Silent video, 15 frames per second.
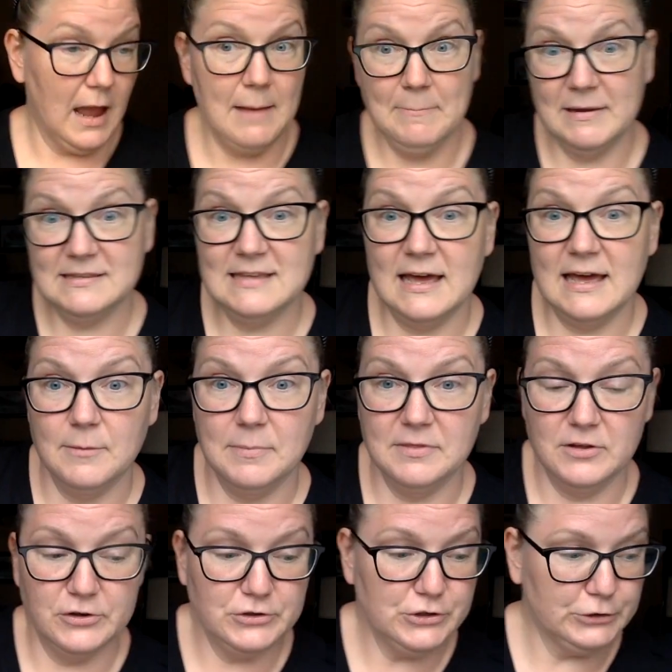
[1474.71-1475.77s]
I picked that up in
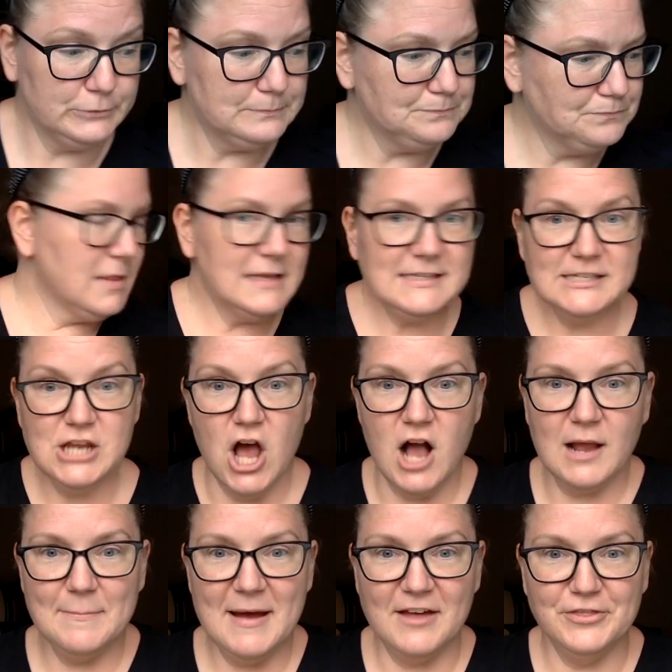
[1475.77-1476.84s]
there too. Let's
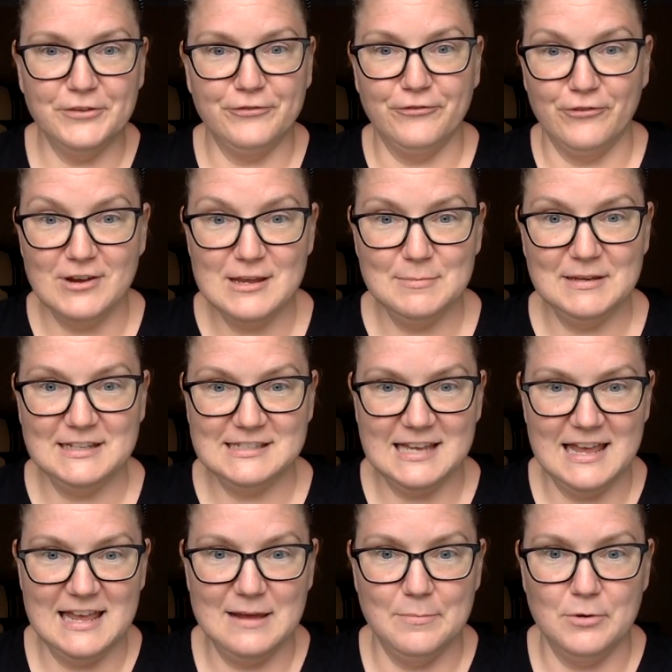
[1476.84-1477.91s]
talk about the freebie
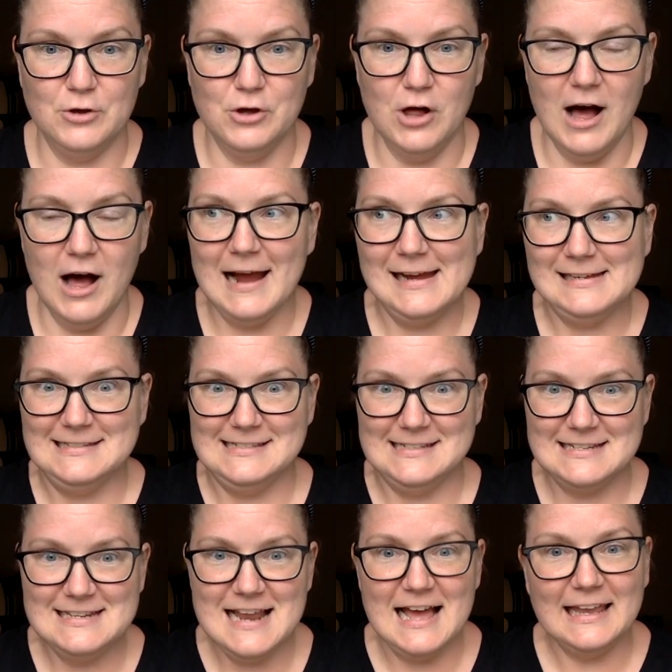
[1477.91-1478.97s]
table. I
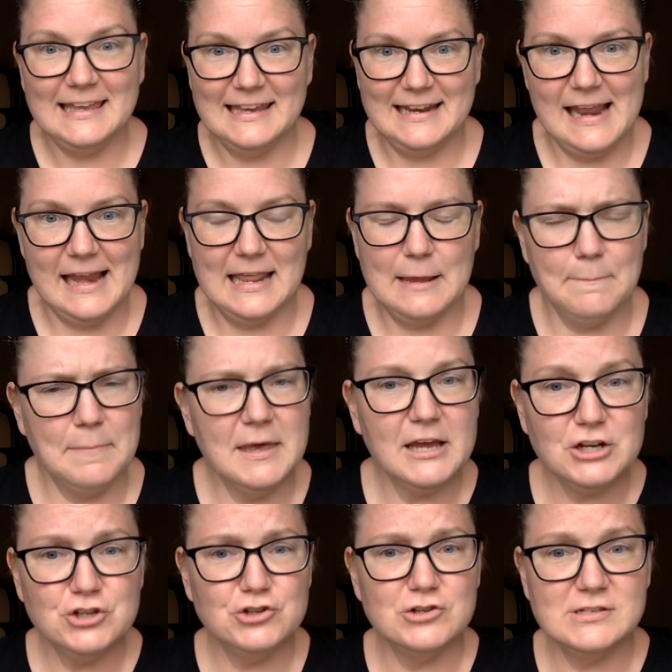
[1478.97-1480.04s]
did not get any
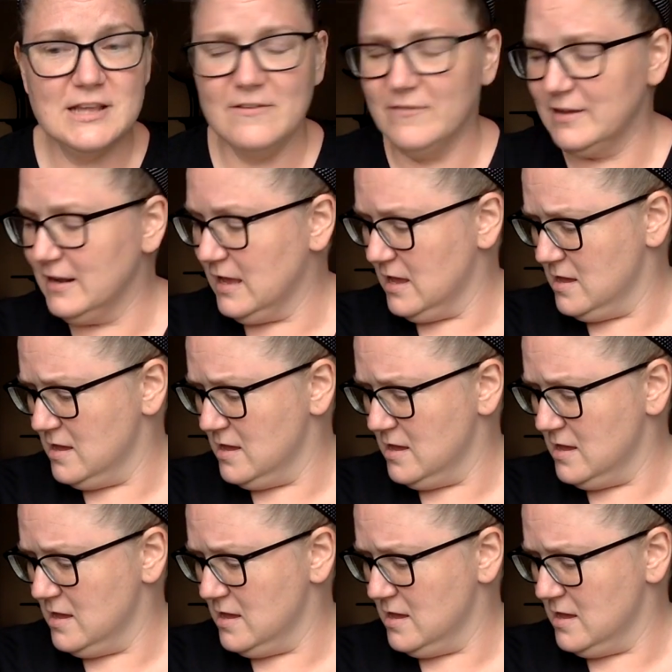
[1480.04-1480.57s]
pictures of it.